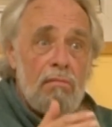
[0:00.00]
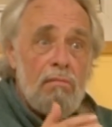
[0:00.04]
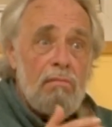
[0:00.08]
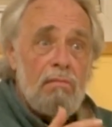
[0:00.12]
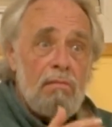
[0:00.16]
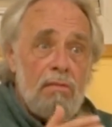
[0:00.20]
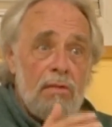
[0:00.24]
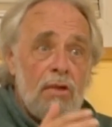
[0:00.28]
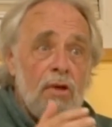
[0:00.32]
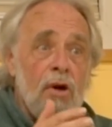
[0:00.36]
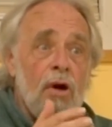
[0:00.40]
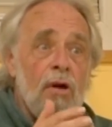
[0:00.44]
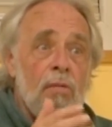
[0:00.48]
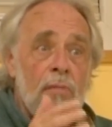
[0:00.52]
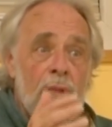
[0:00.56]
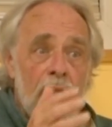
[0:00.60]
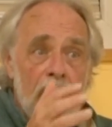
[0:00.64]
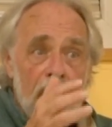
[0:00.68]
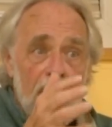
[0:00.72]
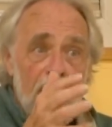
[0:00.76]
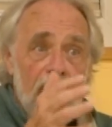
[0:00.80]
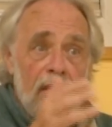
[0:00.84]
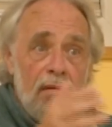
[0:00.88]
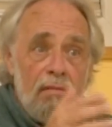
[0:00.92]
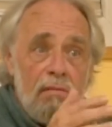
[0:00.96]

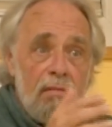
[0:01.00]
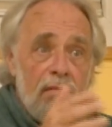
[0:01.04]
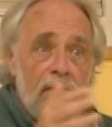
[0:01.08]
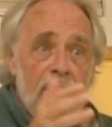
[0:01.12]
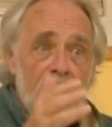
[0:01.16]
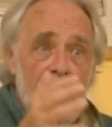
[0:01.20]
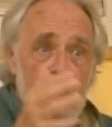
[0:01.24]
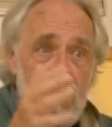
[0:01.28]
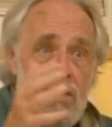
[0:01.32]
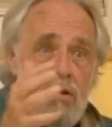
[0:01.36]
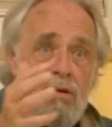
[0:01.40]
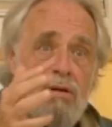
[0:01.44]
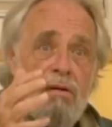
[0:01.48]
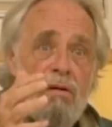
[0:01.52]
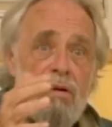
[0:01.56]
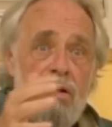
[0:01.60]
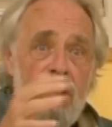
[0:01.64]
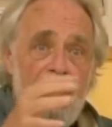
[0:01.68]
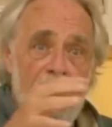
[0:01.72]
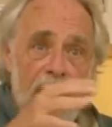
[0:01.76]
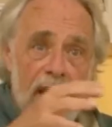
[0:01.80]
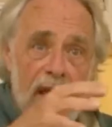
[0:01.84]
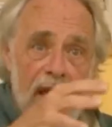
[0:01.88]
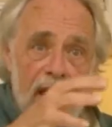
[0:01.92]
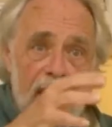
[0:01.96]
normally here
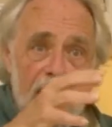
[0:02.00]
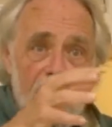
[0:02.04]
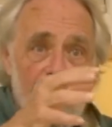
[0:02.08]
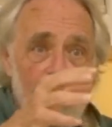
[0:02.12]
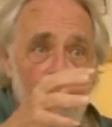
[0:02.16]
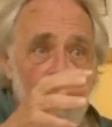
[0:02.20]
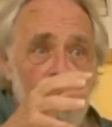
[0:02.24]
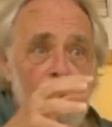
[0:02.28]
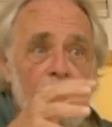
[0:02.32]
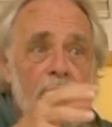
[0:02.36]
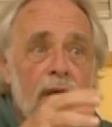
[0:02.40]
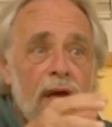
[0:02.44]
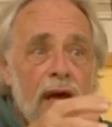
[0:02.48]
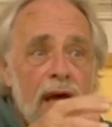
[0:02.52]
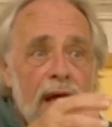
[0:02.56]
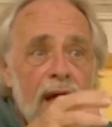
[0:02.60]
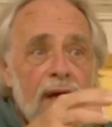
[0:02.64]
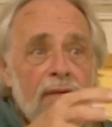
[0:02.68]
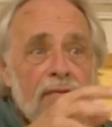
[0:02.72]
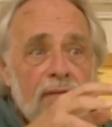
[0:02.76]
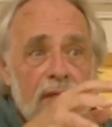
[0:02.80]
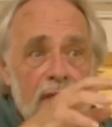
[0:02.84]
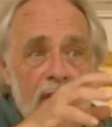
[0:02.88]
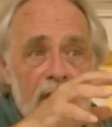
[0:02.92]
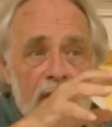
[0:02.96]
and work
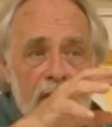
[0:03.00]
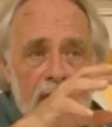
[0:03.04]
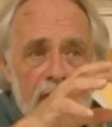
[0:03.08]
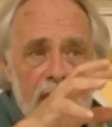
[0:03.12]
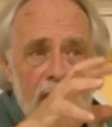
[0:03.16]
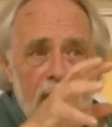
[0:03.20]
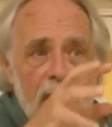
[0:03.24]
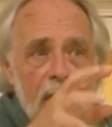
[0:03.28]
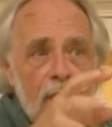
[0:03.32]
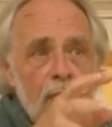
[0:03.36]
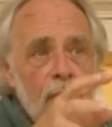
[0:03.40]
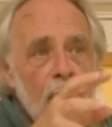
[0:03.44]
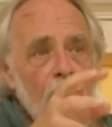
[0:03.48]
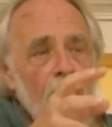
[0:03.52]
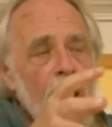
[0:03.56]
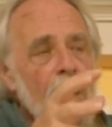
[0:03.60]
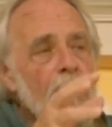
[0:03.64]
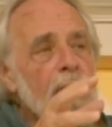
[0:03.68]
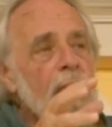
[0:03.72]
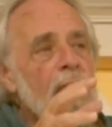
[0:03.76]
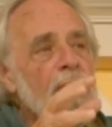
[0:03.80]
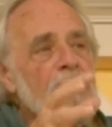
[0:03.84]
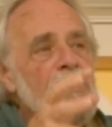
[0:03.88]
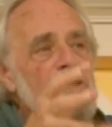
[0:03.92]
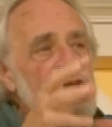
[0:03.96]
out the
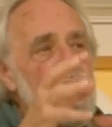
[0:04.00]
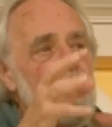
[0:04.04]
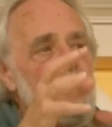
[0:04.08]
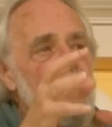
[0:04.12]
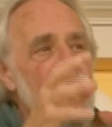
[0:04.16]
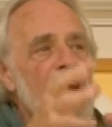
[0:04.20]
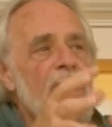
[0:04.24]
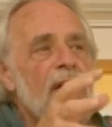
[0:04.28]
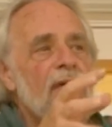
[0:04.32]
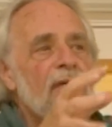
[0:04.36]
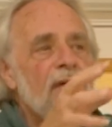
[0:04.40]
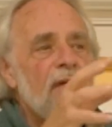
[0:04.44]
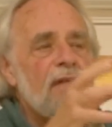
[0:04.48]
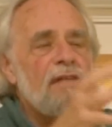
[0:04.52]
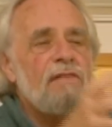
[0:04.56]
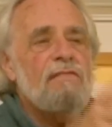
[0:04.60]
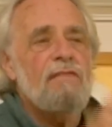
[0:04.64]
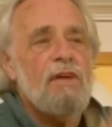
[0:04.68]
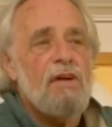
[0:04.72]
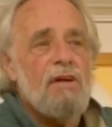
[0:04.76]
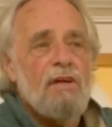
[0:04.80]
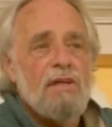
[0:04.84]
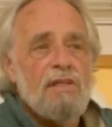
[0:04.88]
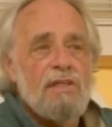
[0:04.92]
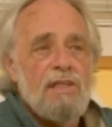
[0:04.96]
problems around these
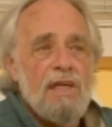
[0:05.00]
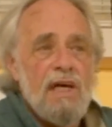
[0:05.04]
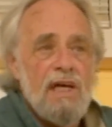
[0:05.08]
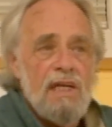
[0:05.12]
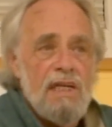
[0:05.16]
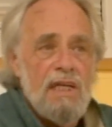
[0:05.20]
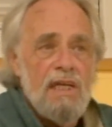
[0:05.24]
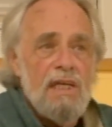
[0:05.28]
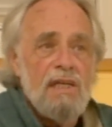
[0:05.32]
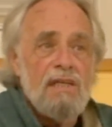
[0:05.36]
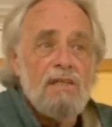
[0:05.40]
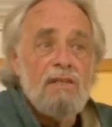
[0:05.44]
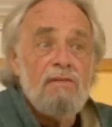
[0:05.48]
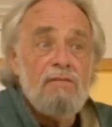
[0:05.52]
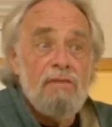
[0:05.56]
various ideas,